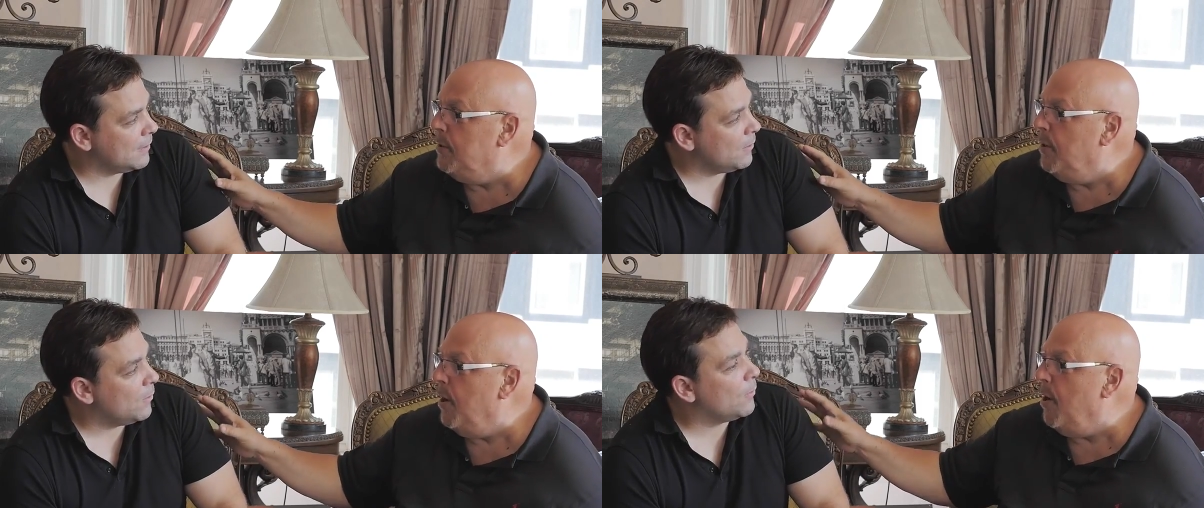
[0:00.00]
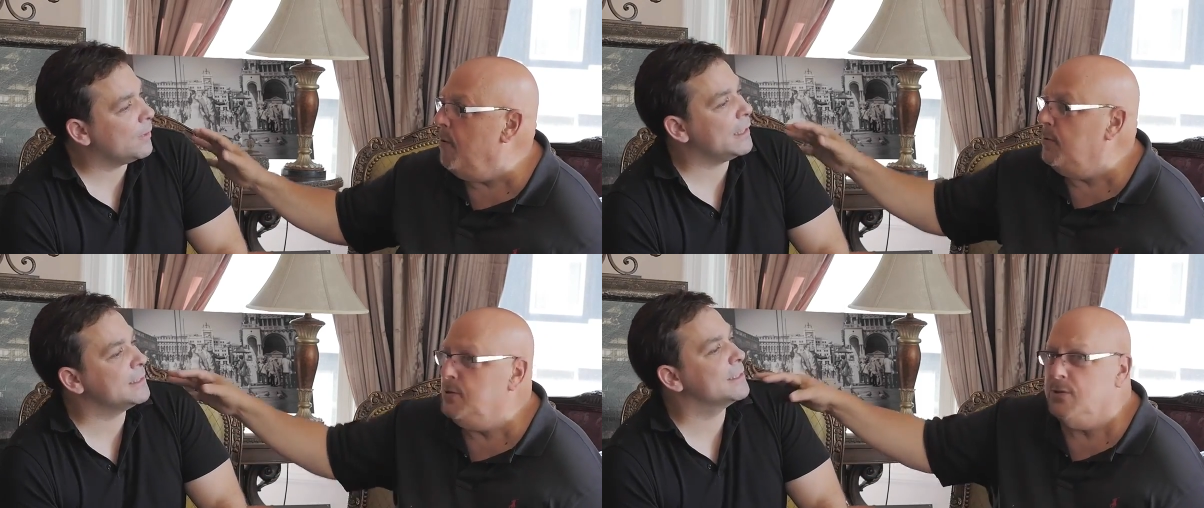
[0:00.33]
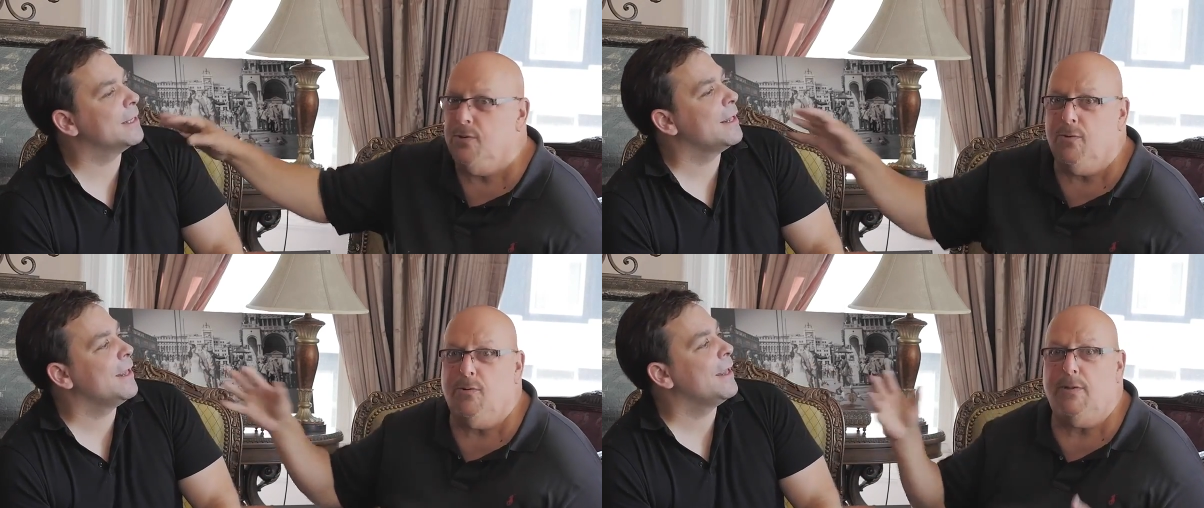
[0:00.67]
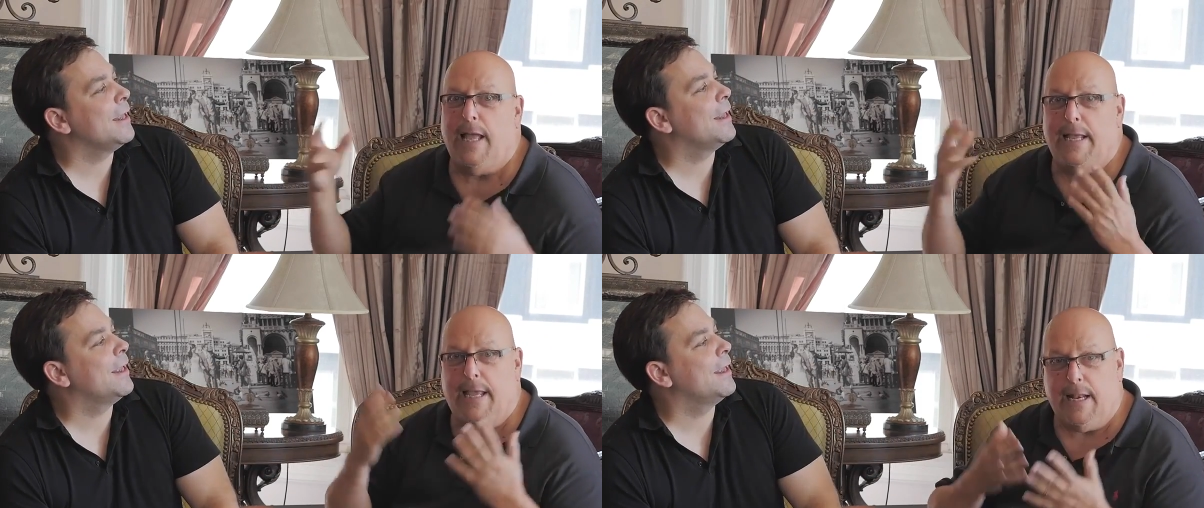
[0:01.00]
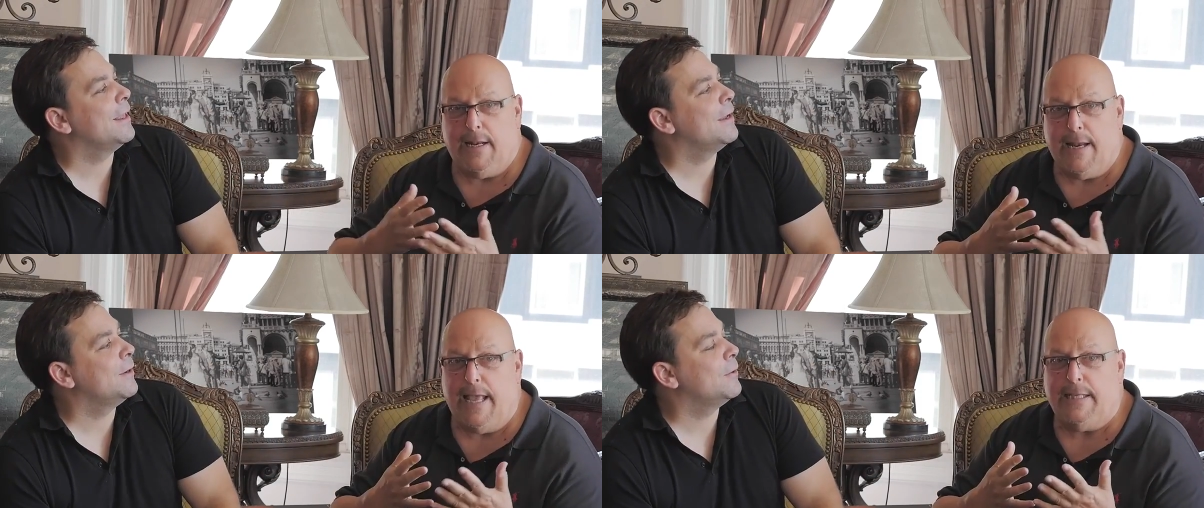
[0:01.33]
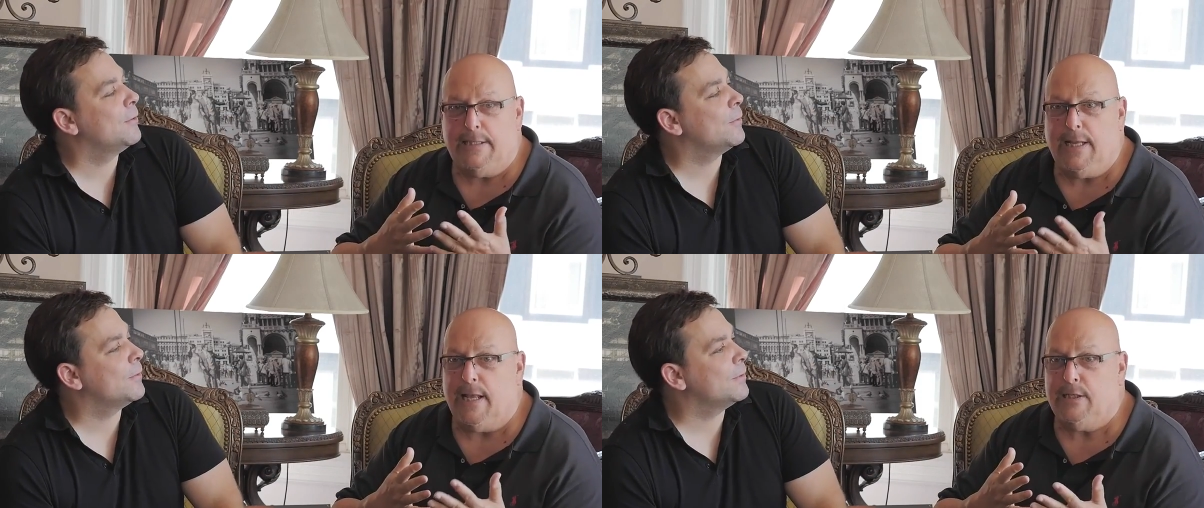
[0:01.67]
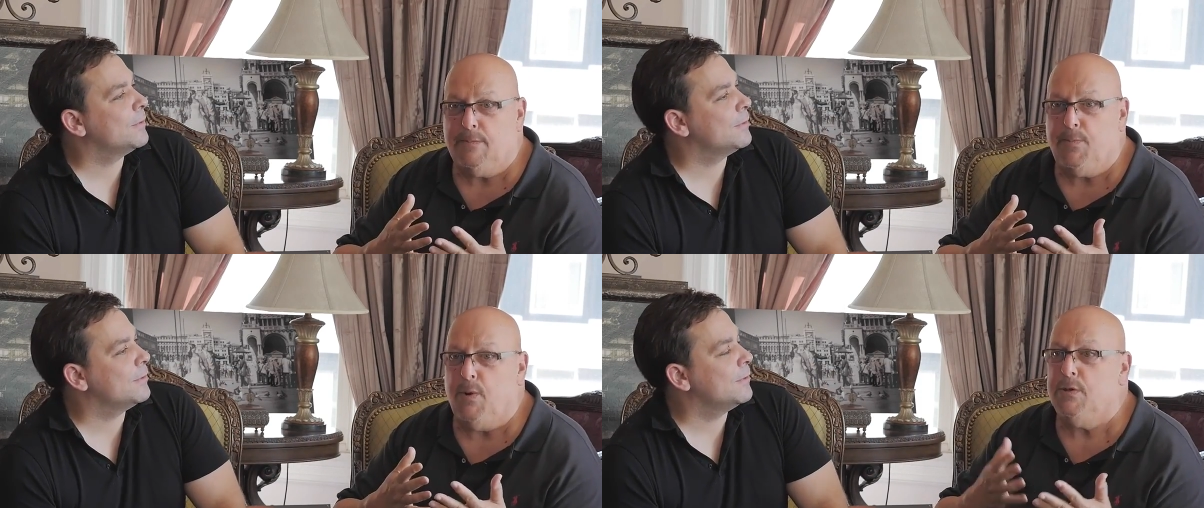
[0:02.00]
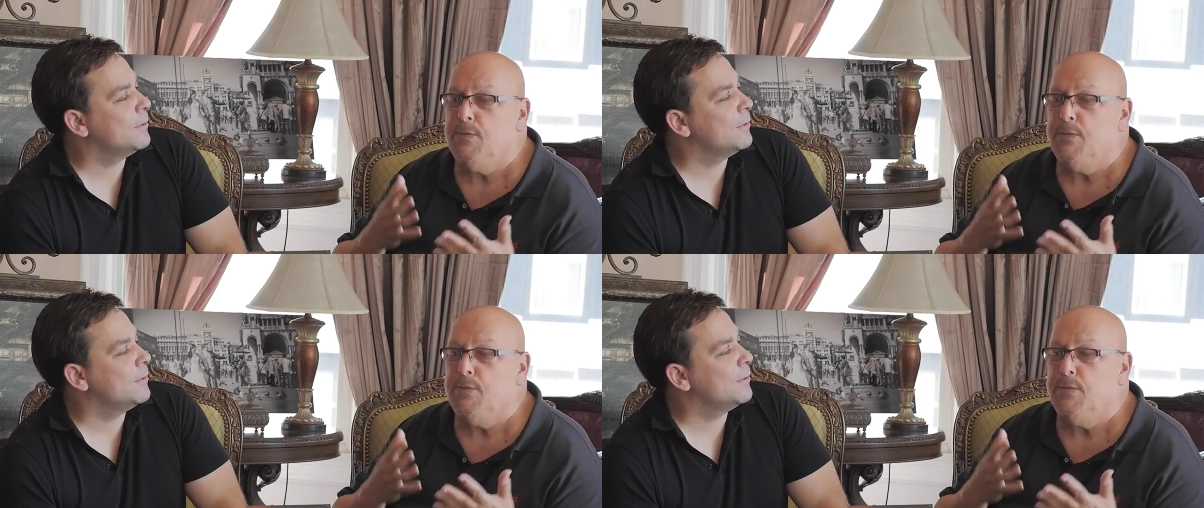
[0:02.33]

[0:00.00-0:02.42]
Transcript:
Speaker 1: well, old school, and get a nice dance pose.